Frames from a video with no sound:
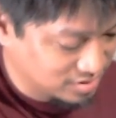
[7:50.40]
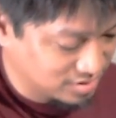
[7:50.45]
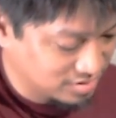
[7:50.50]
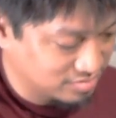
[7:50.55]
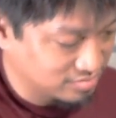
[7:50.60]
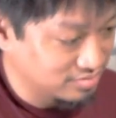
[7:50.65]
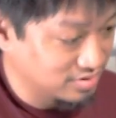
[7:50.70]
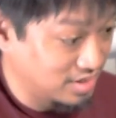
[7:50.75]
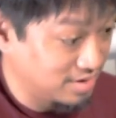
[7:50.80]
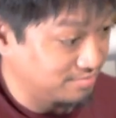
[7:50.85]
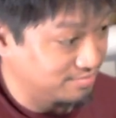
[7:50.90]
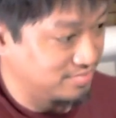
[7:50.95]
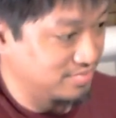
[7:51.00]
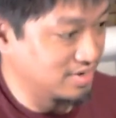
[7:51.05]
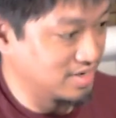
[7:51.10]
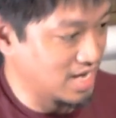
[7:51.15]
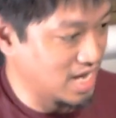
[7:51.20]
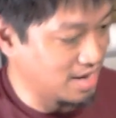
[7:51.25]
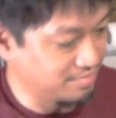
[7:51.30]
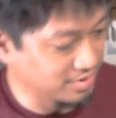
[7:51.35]
so I'm
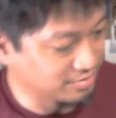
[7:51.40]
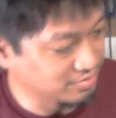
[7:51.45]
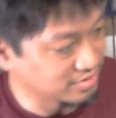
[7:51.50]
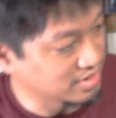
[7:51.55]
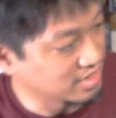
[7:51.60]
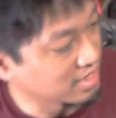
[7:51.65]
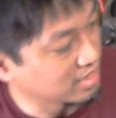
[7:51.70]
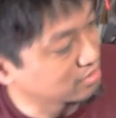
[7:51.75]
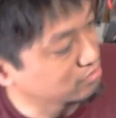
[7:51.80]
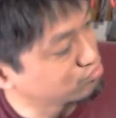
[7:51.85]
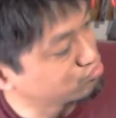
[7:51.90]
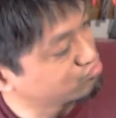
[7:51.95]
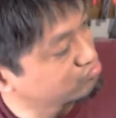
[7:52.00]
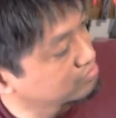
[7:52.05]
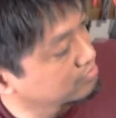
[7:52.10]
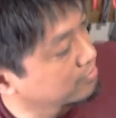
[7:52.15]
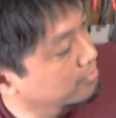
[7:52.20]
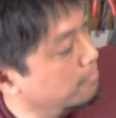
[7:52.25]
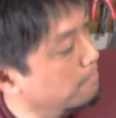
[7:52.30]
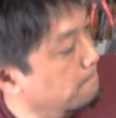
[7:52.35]
happy with that.
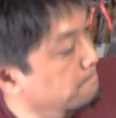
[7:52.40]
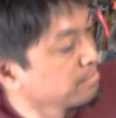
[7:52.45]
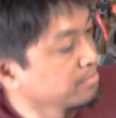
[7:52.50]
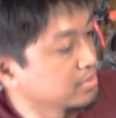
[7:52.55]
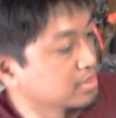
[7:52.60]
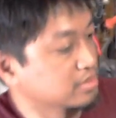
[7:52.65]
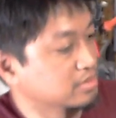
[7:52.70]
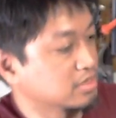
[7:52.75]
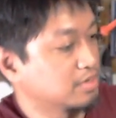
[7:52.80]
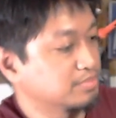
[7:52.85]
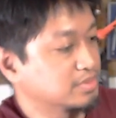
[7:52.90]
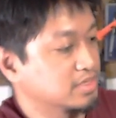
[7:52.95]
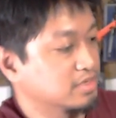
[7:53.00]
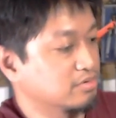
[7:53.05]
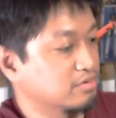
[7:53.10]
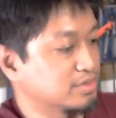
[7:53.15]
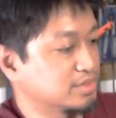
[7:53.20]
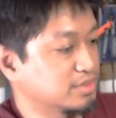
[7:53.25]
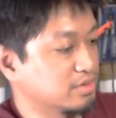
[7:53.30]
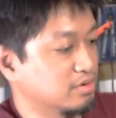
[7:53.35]
The tops here
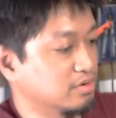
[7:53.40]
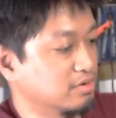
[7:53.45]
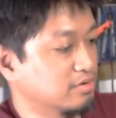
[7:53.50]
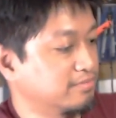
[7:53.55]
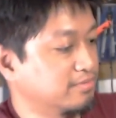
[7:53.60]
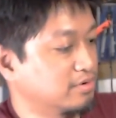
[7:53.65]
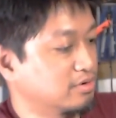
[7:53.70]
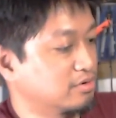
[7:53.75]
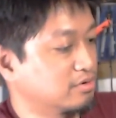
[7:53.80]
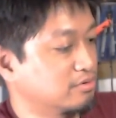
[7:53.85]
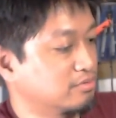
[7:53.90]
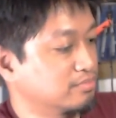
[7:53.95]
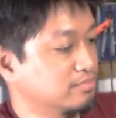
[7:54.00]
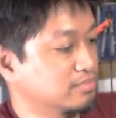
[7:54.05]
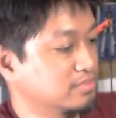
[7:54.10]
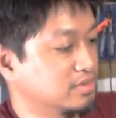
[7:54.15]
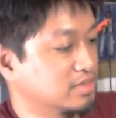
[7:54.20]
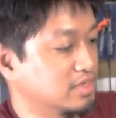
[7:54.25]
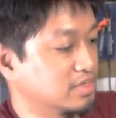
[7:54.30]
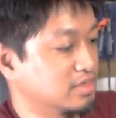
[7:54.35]
are solid
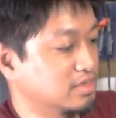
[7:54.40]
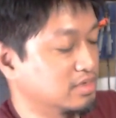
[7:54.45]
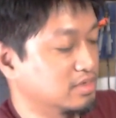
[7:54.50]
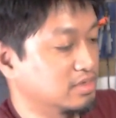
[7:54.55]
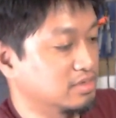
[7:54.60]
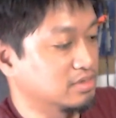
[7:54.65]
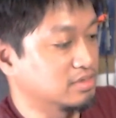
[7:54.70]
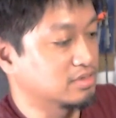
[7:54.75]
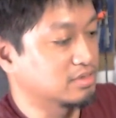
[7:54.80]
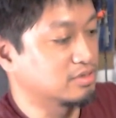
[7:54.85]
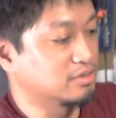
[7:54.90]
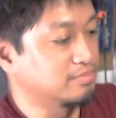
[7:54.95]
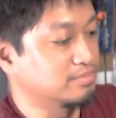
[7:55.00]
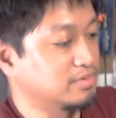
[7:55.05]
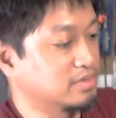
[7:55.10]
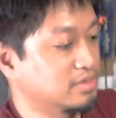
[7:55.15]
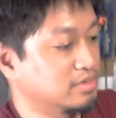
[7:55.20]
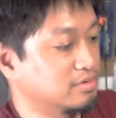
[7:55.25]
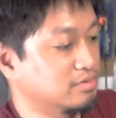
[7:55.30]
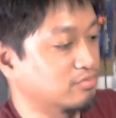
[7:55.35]
foam,
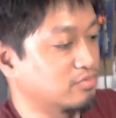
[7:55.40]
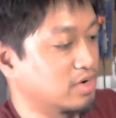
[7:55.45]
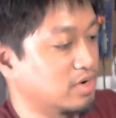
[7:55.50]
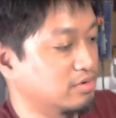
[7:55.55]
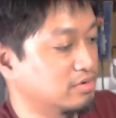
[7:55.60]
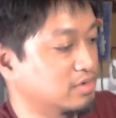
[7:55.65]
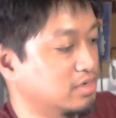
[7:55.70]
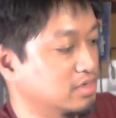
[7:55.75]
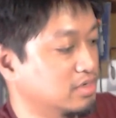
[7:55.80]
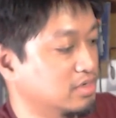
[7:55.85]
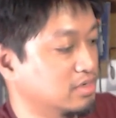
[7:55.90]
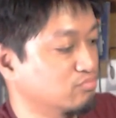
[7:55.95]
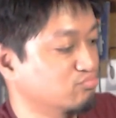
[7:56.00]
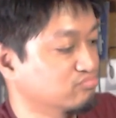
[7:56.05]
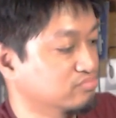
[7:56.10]
sculpted the round on it.